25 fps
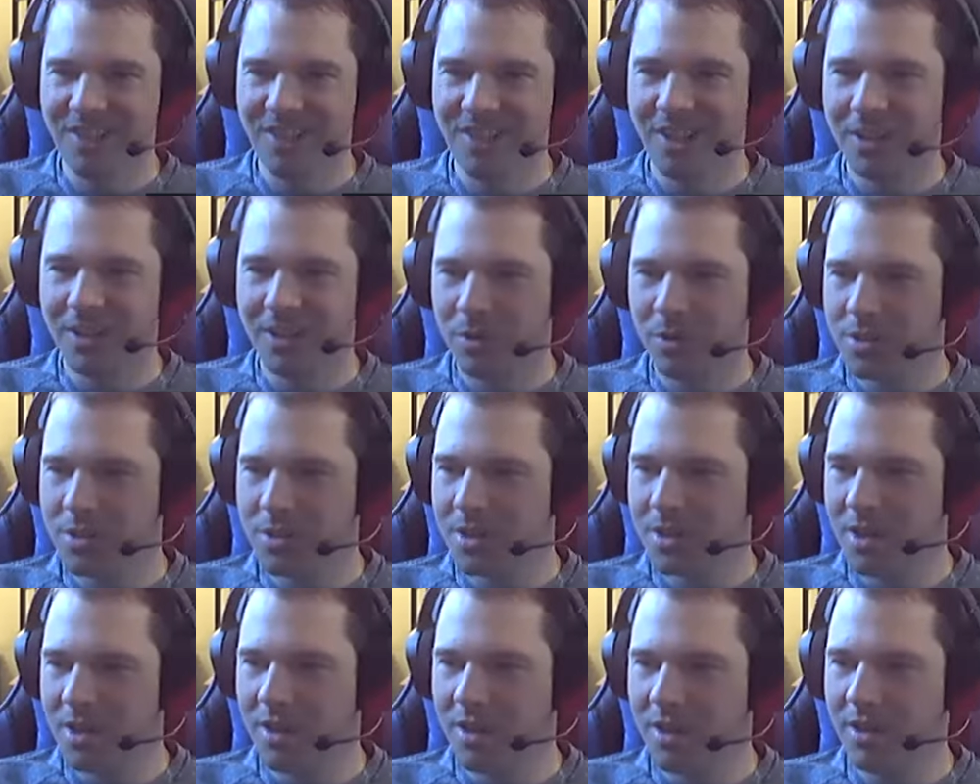that was
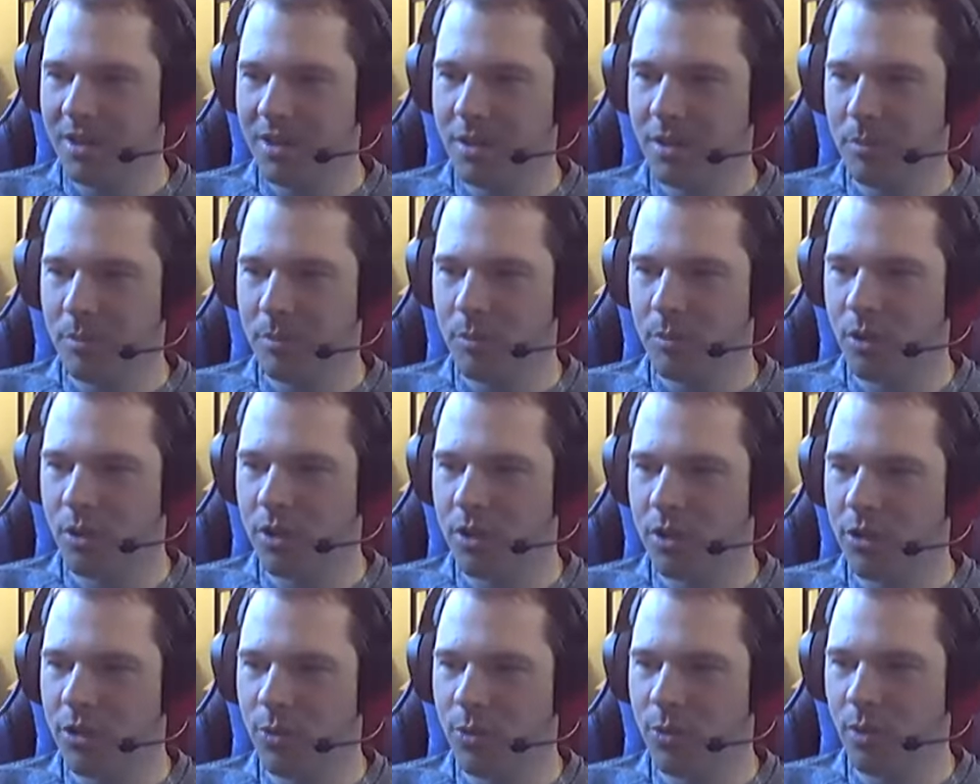a pretty
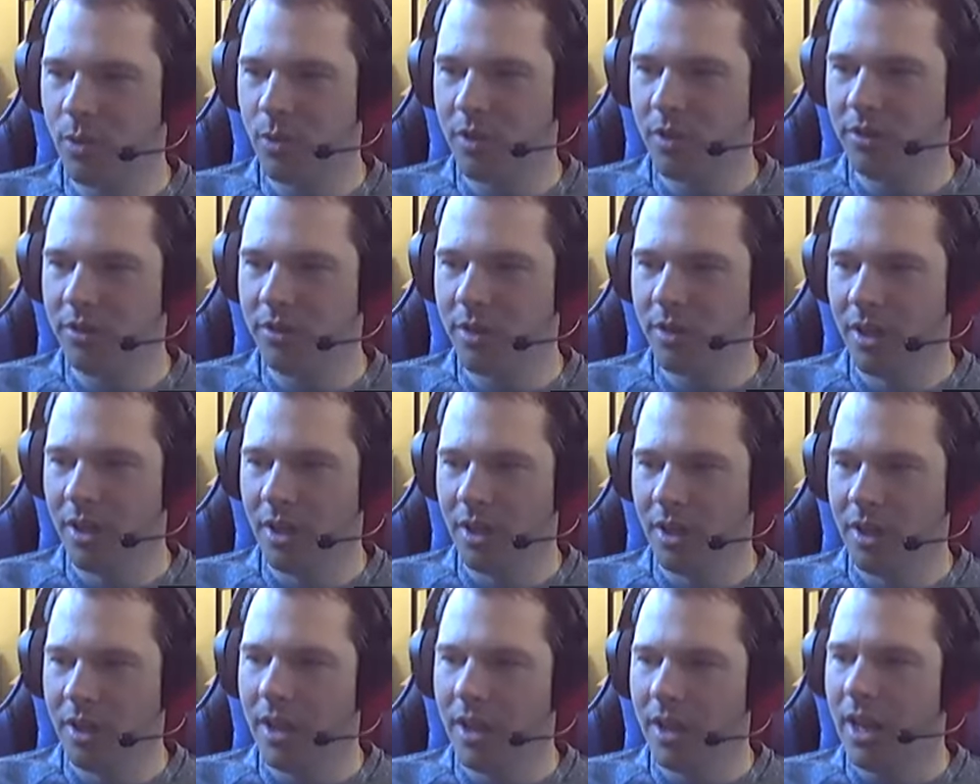good one.
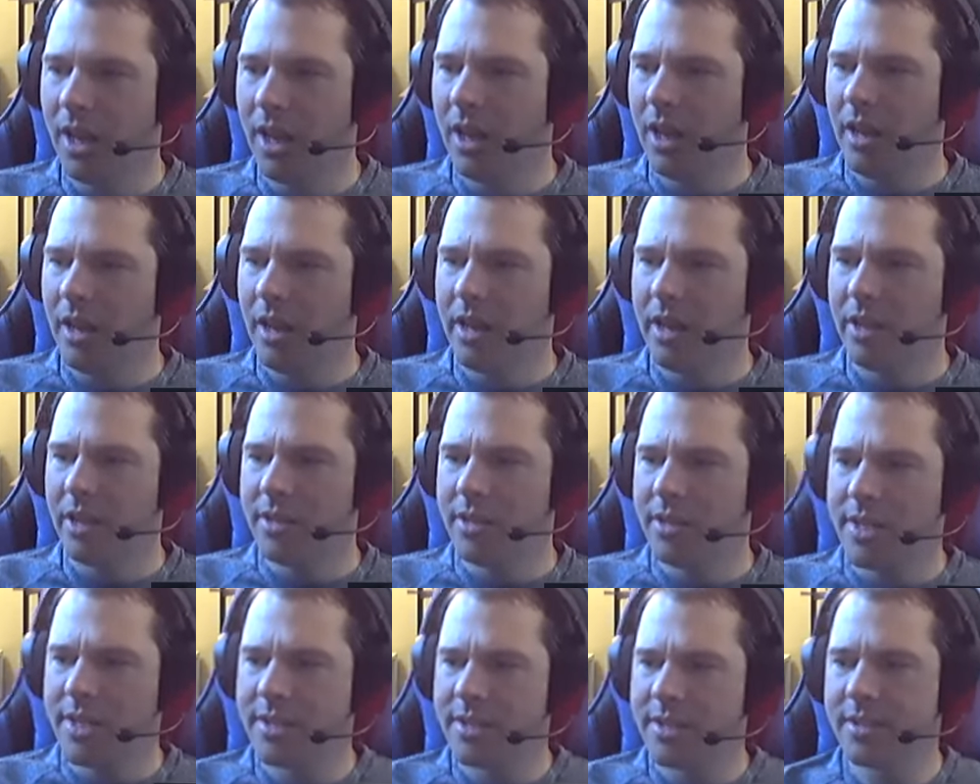Yeah, and I
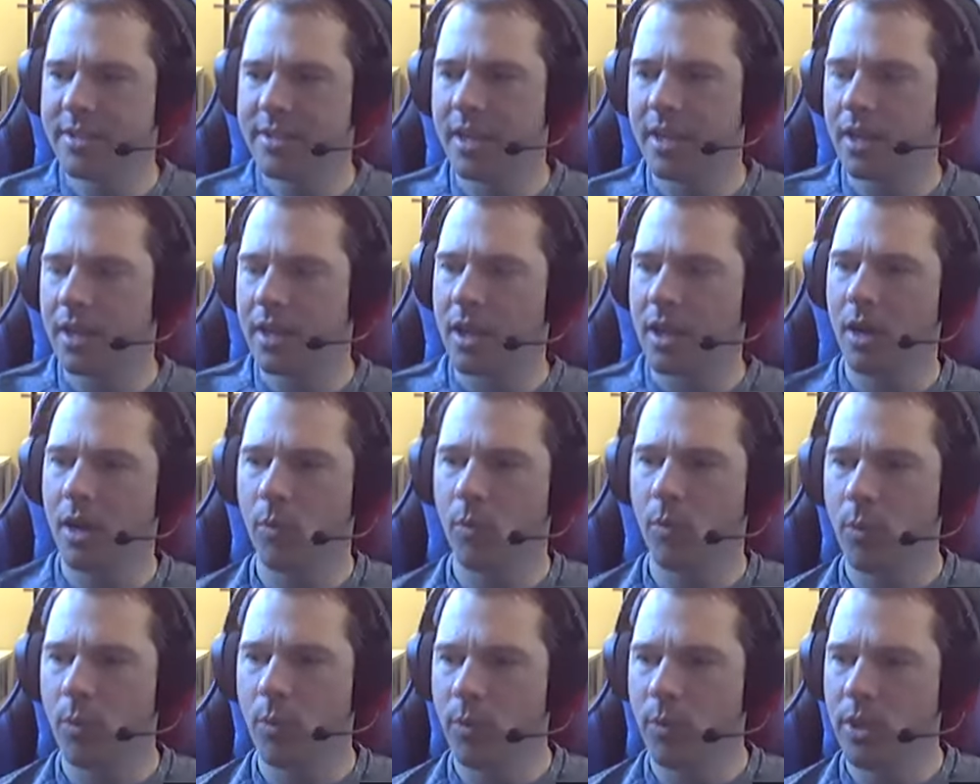noticed like
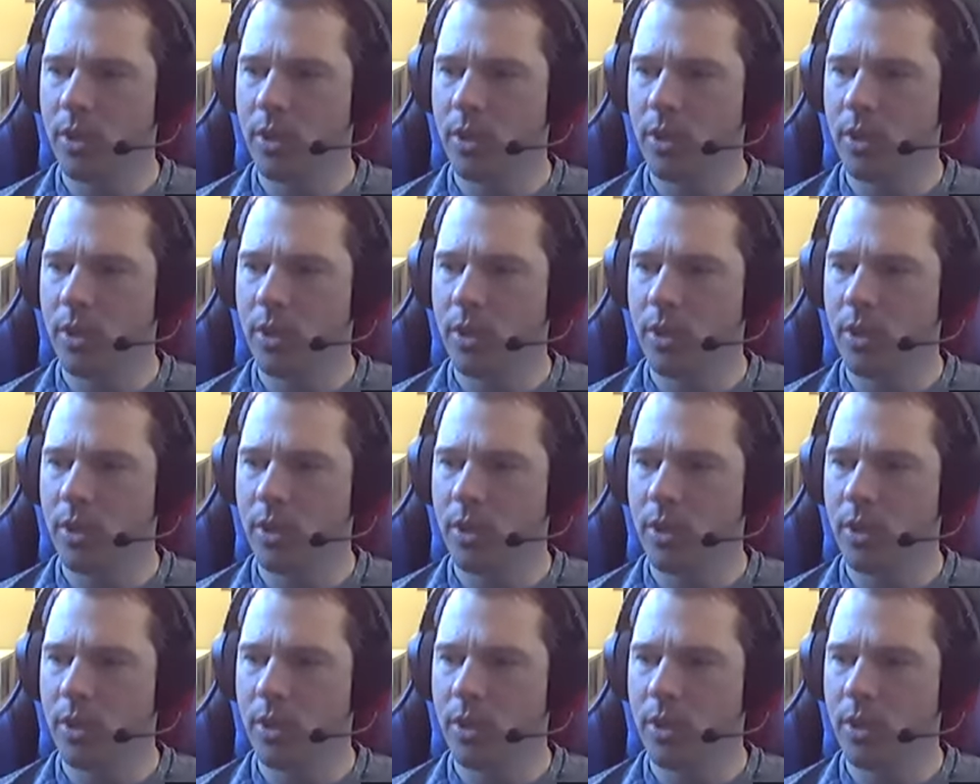when you